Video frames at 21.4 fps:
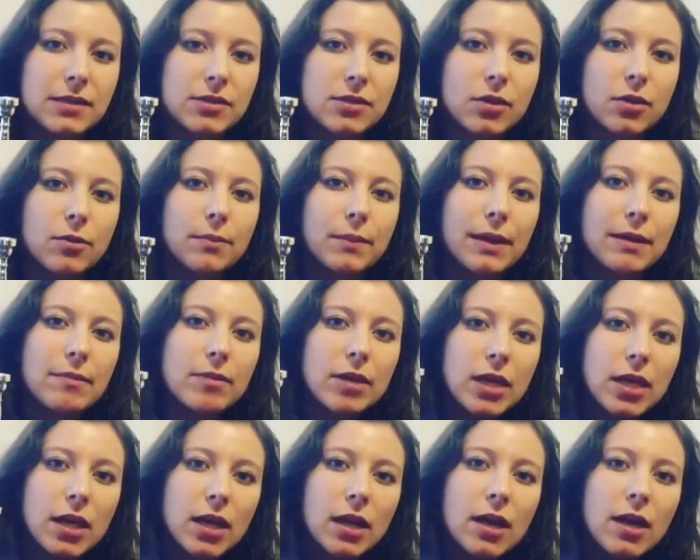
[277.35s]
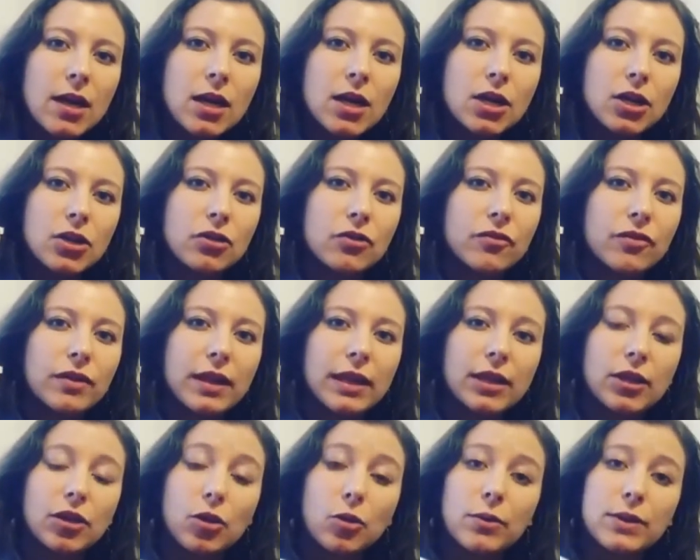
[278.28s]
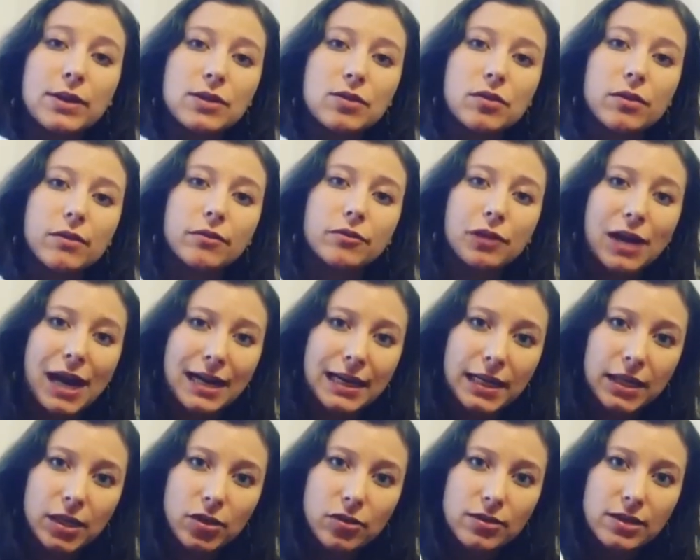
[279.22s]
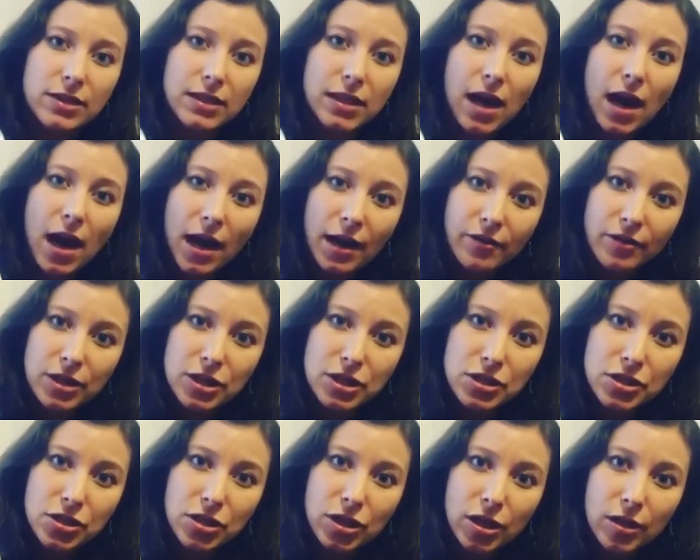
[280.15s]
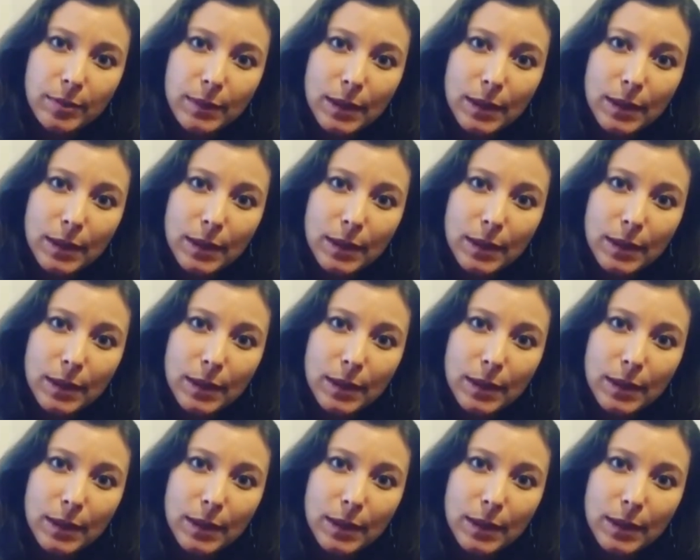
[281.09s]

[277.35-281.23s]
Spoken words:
So maybe you feel like you're always sort of cracking notes in the high register.